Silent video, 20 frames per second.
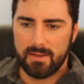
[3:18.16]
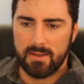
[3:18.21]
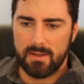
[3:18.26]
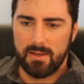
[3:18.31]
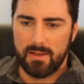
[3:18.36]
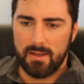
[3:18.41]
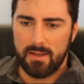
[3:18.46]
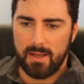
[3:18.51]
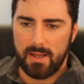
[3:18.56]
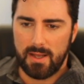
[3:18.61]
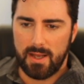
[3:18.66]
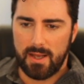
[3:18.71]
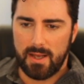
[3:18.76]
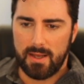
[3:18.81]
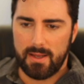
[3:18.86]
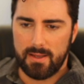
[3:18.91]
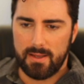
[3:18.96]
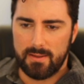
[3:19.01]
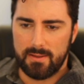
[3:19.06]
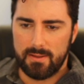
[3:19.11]

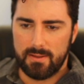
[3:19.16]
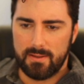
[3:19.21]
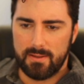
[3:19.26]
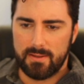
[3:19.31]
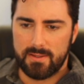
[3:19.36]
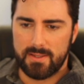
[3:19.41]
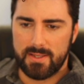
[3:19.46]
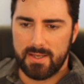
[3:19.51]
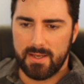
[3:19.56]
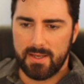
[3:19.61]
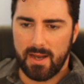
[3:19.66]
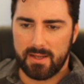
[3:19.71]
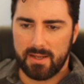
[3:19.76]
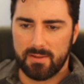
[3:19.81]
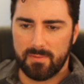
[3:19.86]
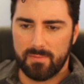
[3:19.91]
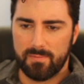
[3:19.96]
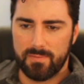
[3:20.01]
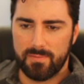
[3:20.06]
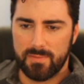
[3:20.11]

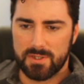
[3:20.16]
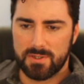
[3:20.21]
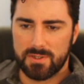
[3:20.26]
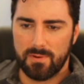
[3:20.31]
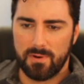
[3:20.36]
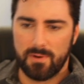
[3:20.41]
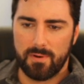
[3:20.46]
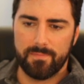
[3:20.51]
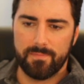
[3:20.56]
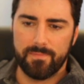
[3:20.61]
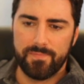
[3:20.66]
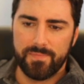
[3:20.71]
the Storm.